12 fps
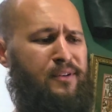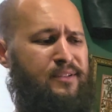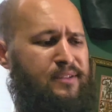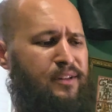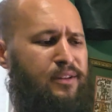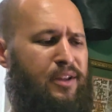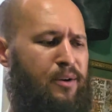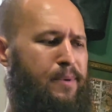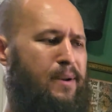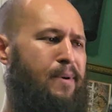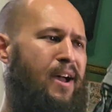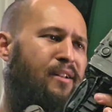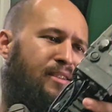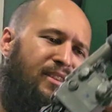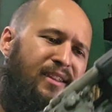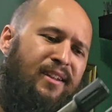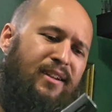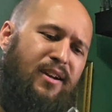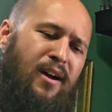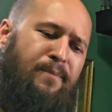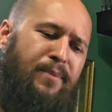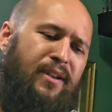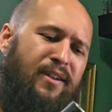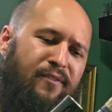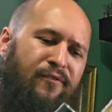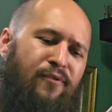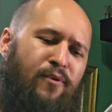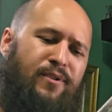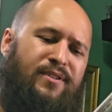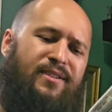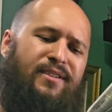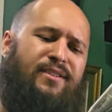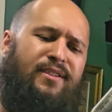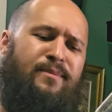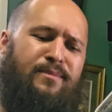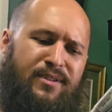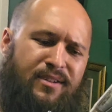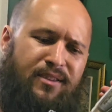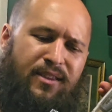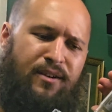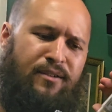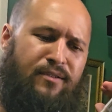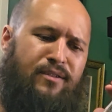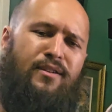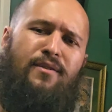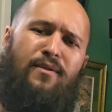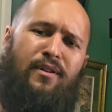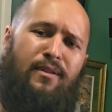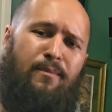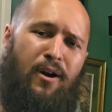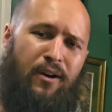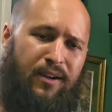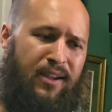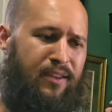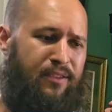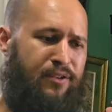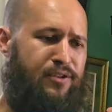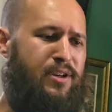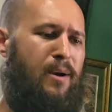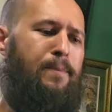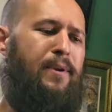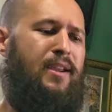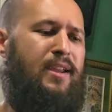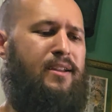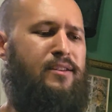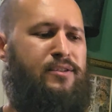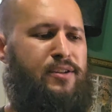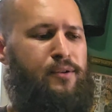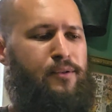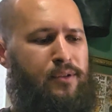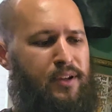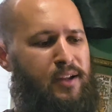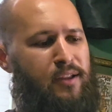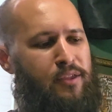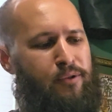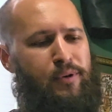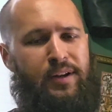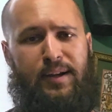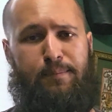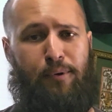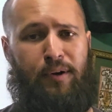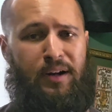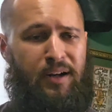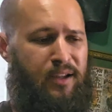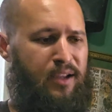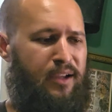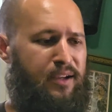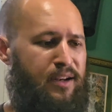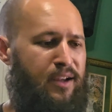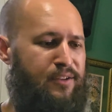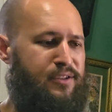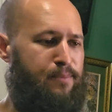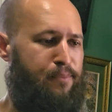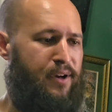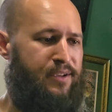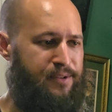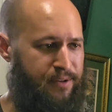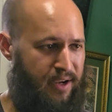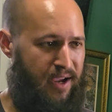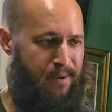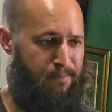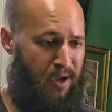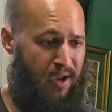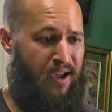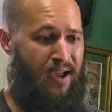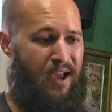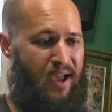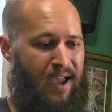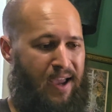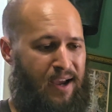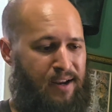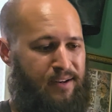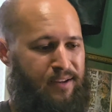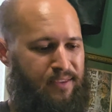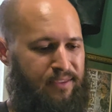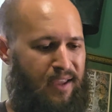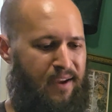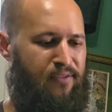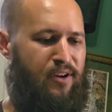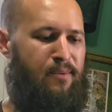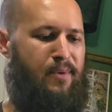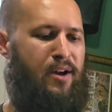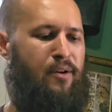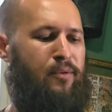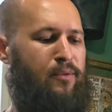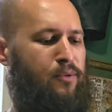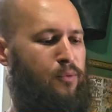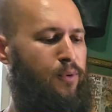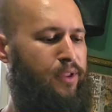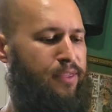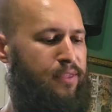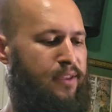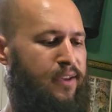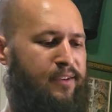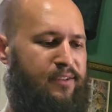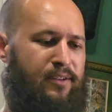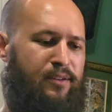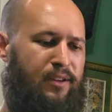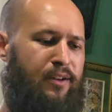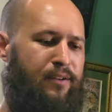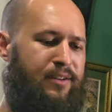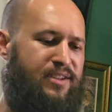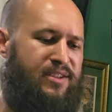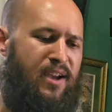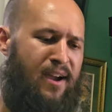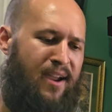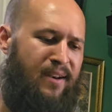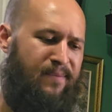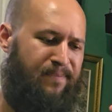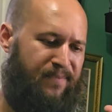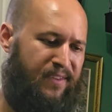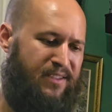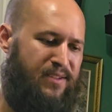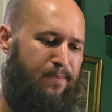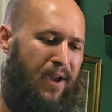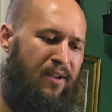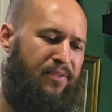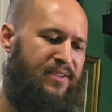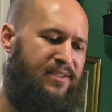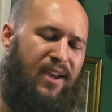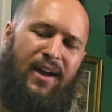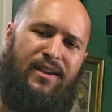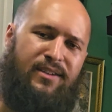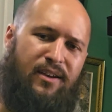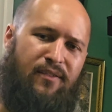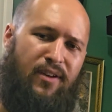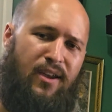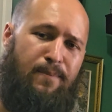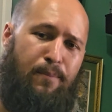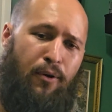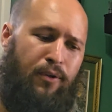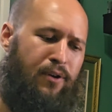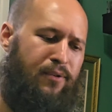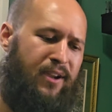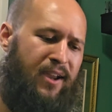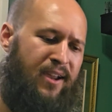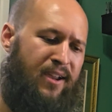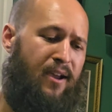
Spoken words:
A little bit about the company Four Systems. They're new on the market. They're jumping into the 3D printed Inconel suppressor game, and they have come out with this little design. It's about the size of a Polo K.